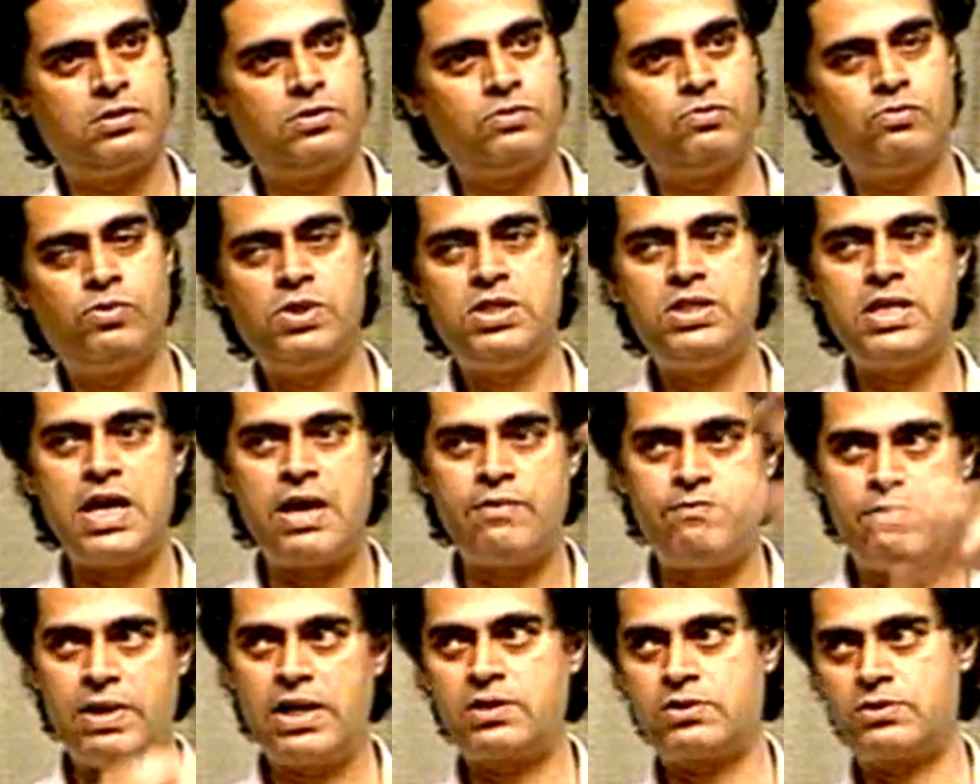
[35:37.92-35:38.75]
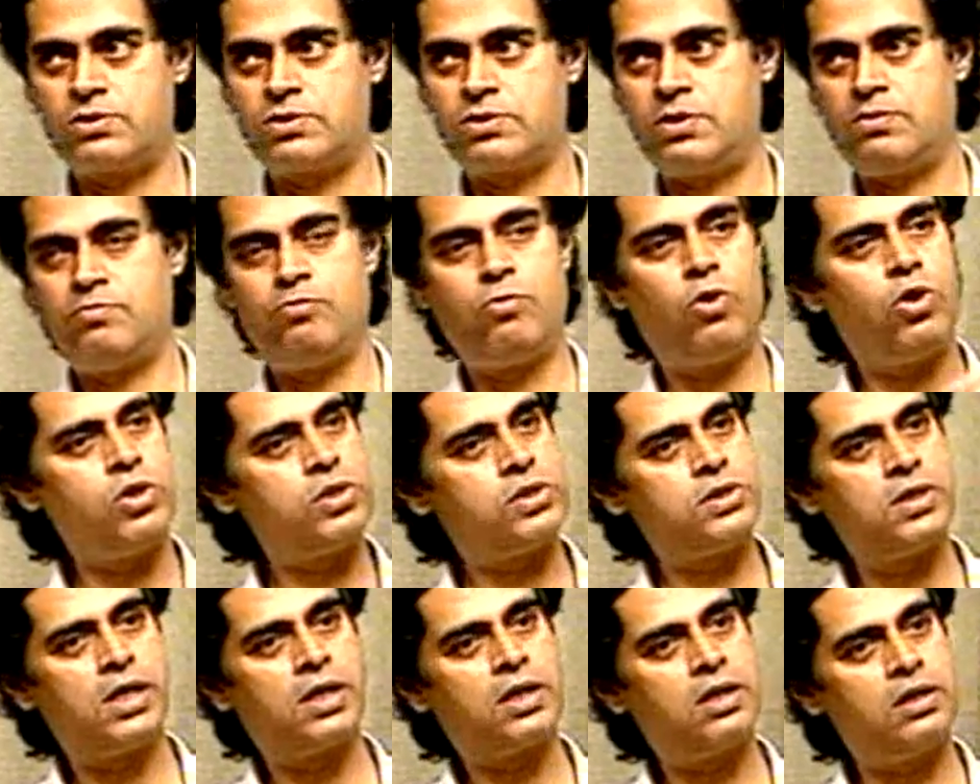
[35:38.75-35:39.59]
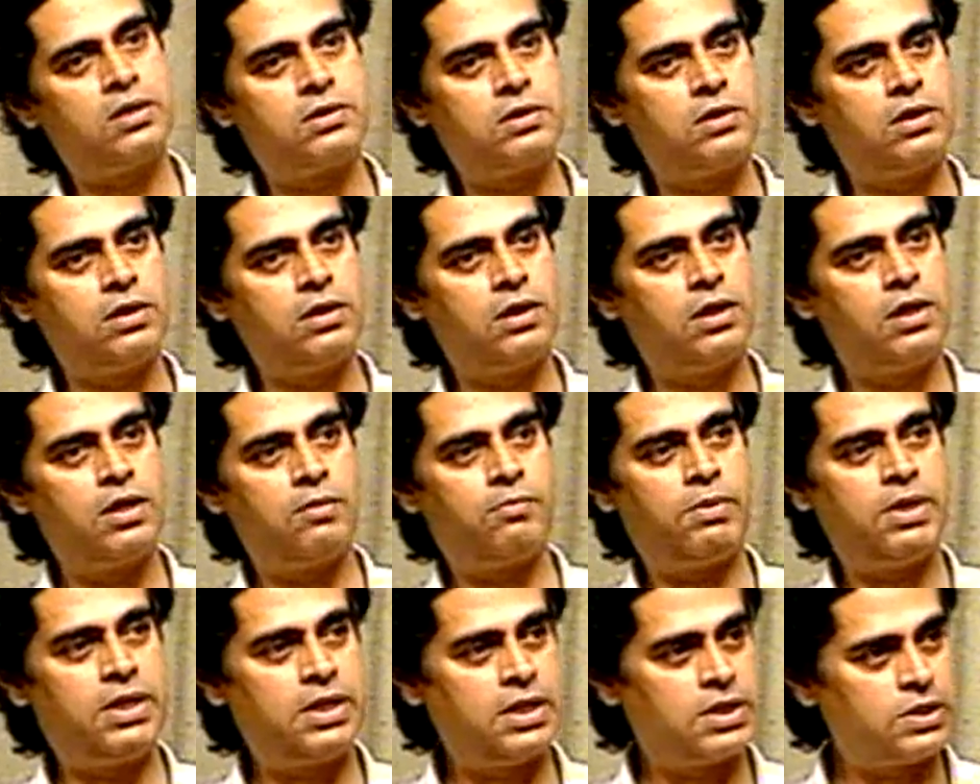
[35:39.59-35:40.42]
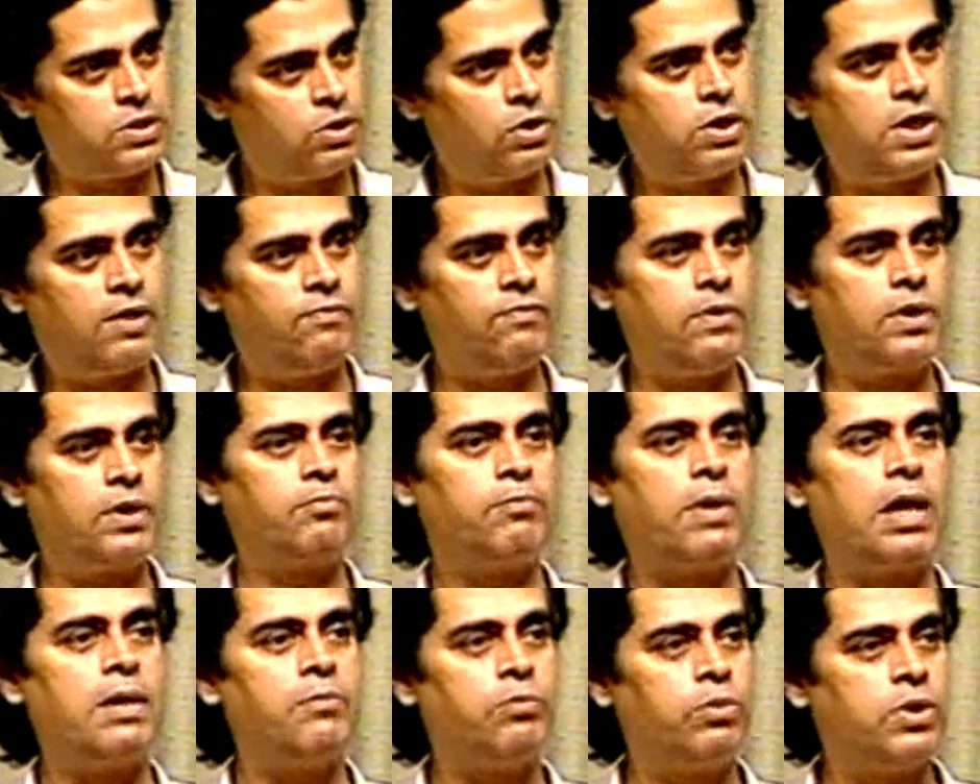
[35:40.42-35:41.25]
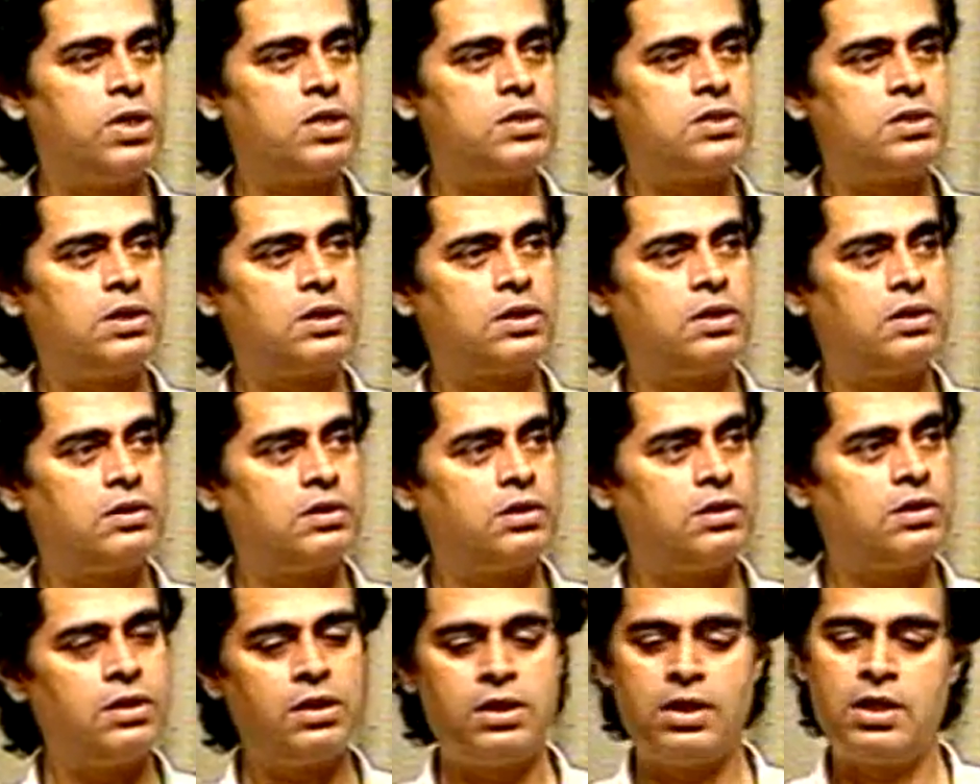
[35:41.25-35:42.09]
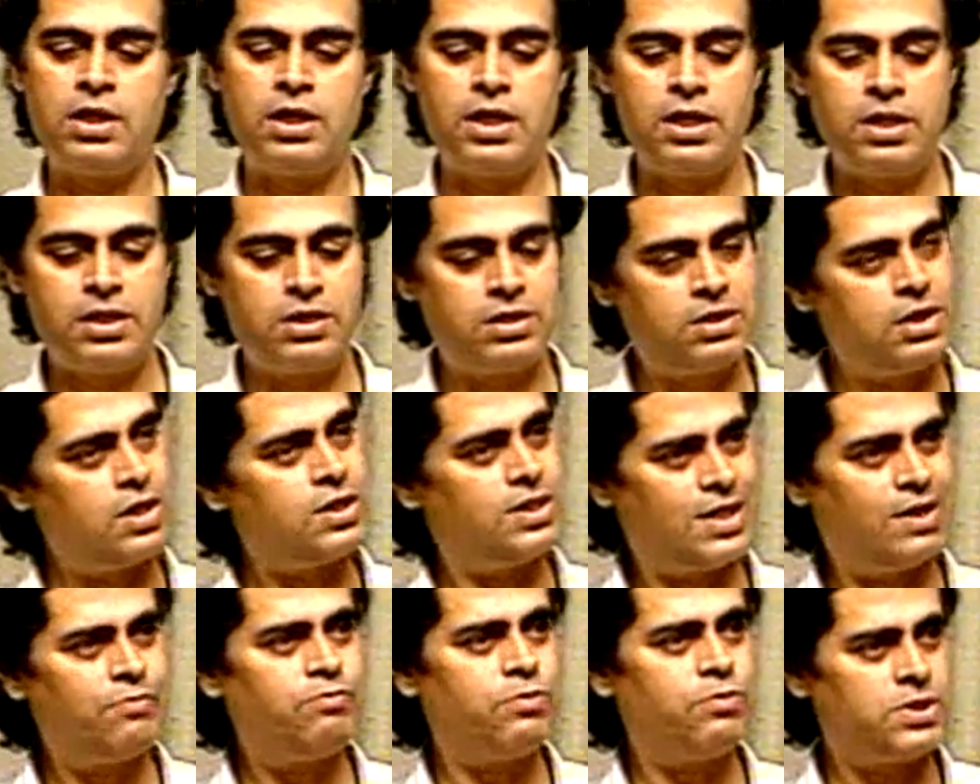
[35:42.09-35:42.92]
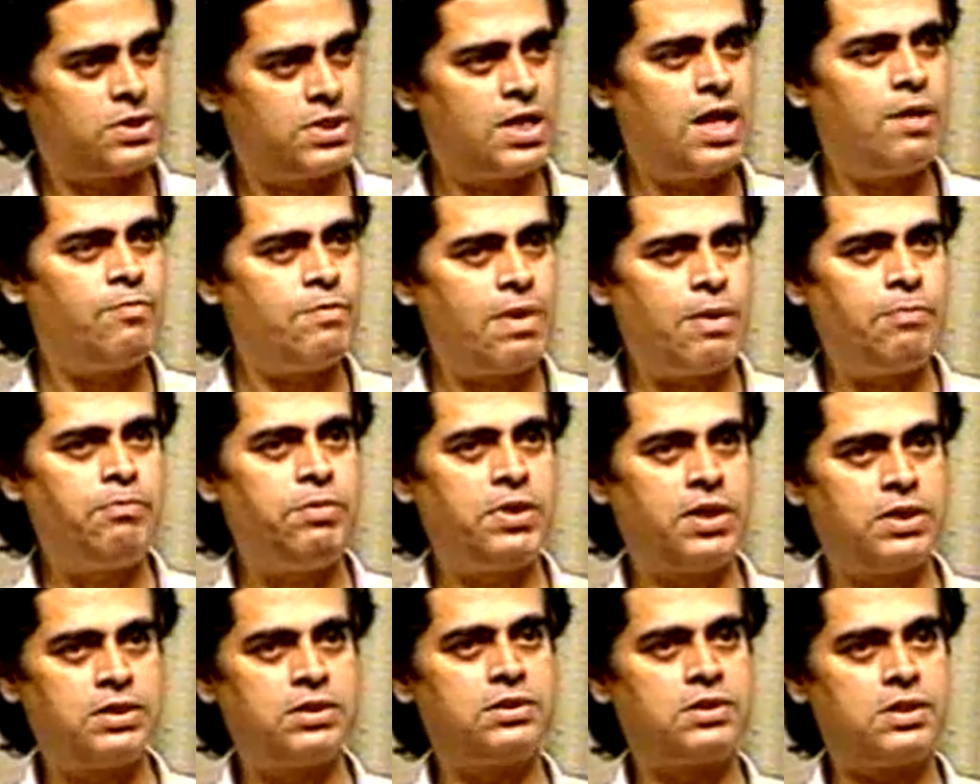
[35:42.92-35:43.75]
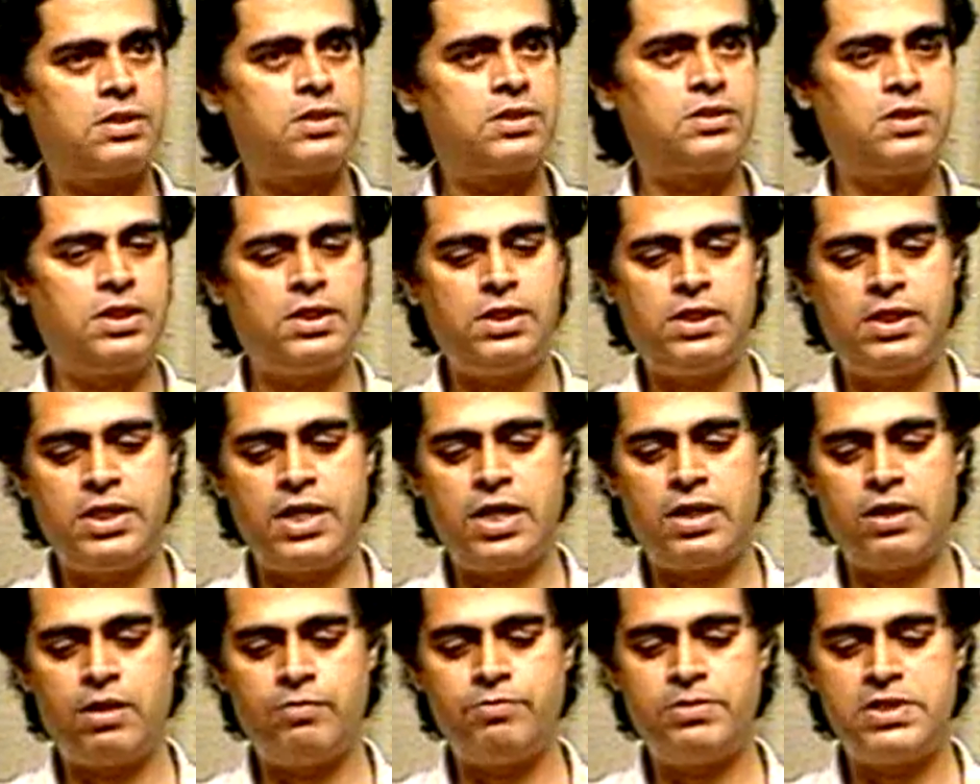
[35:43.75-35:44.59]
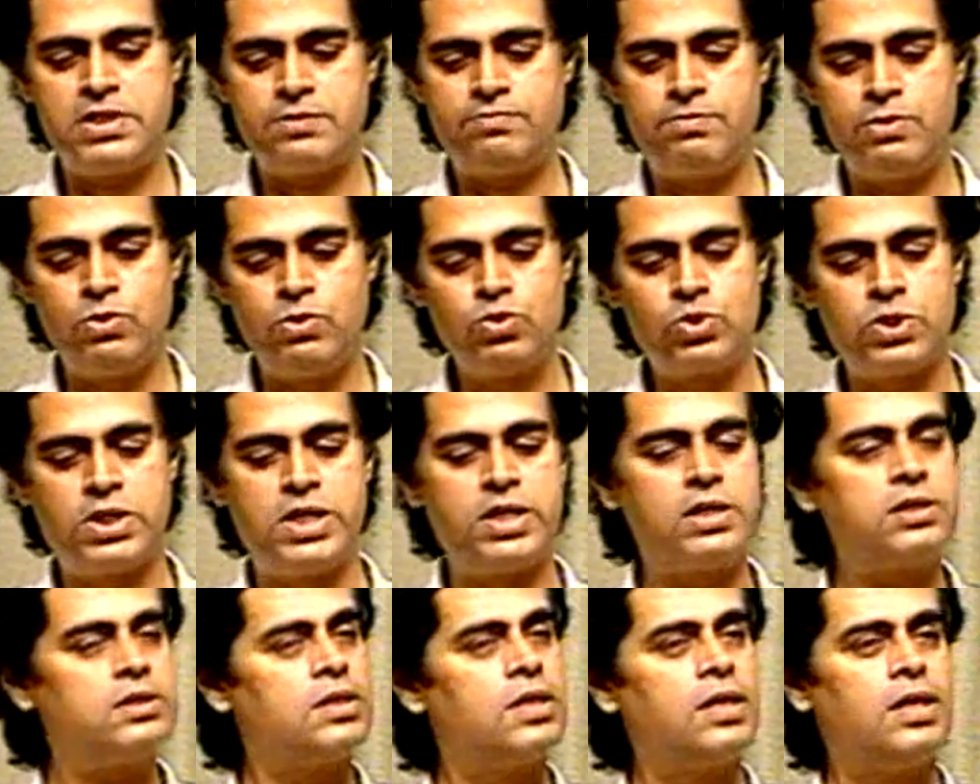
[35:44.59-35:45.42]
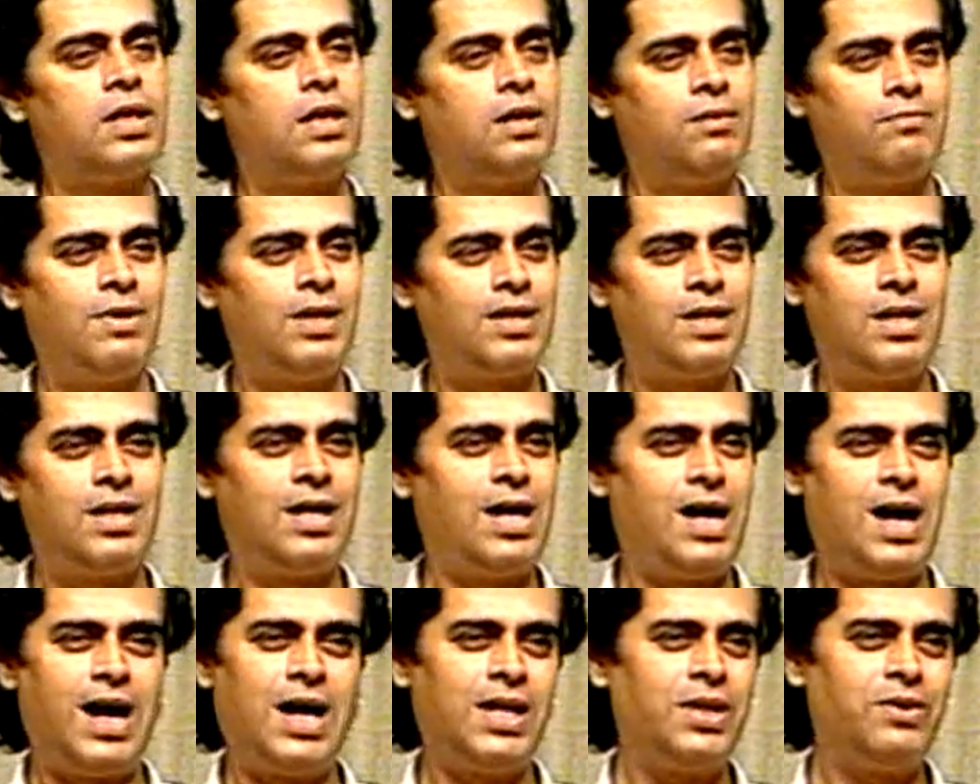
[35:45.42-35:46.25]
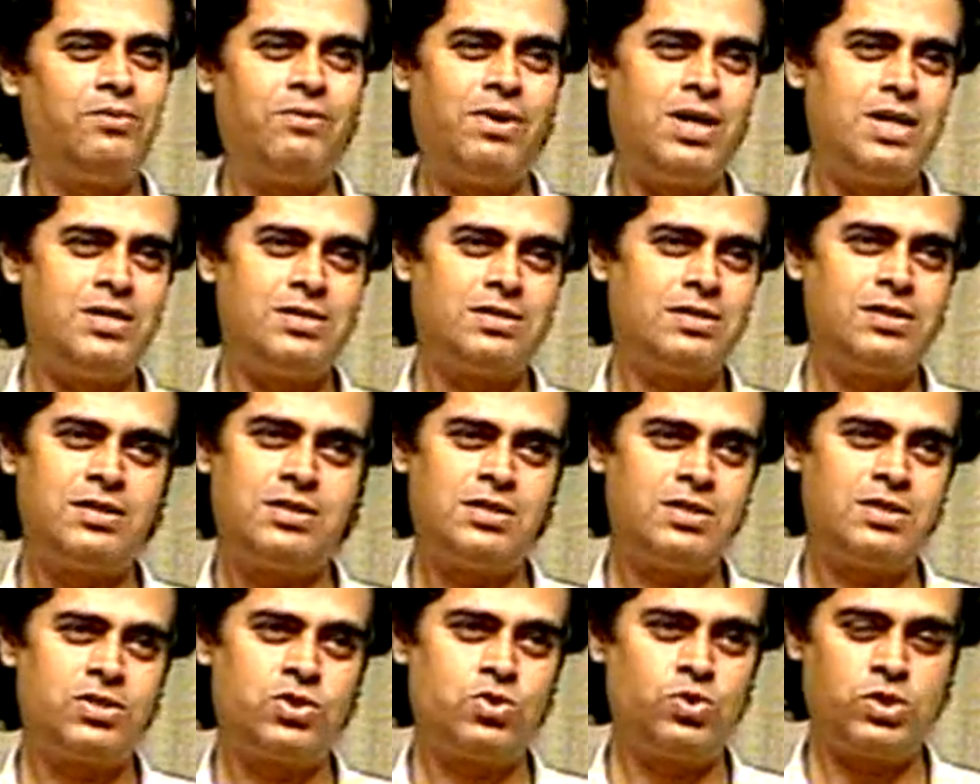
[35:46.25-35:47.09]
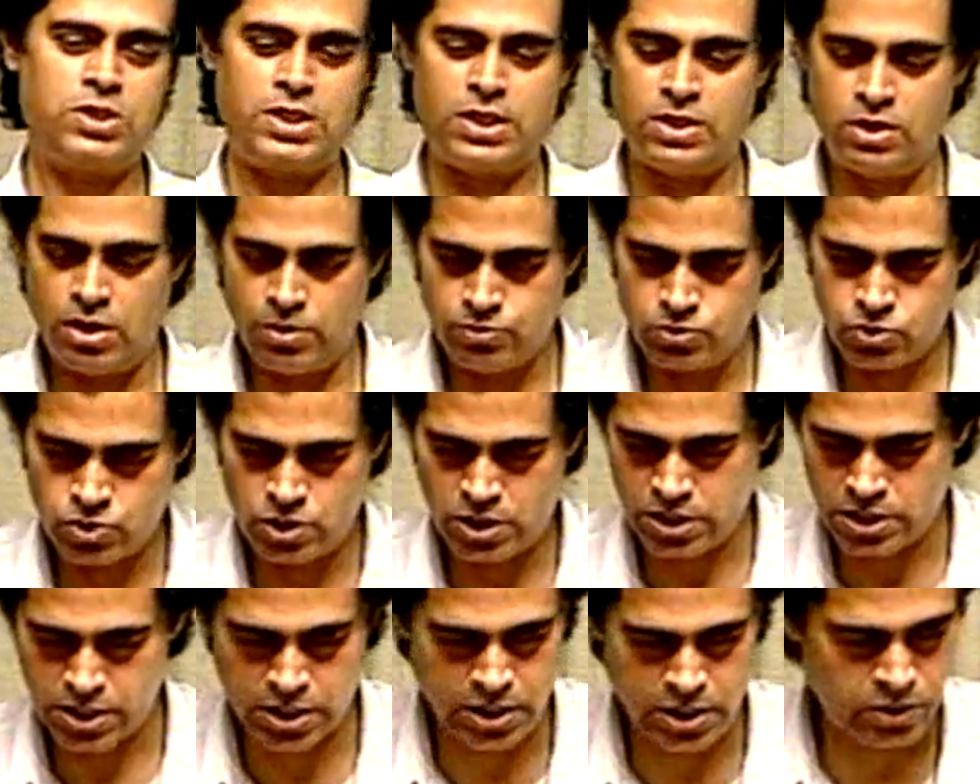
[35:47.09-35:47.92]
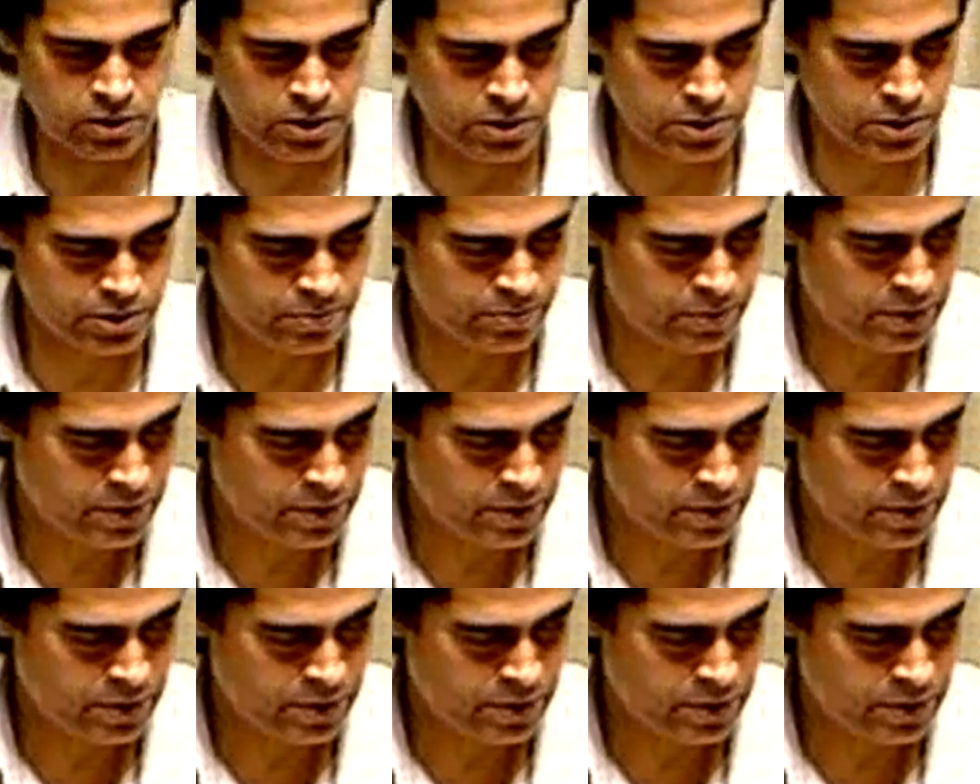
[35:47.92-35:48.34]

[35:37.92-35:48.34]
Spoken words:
which affects MOS circuitry but does not affect bipolar circuitry. Therefore, some applications are still there of these fuse links, but otherwise this is totally obsolete nowadays.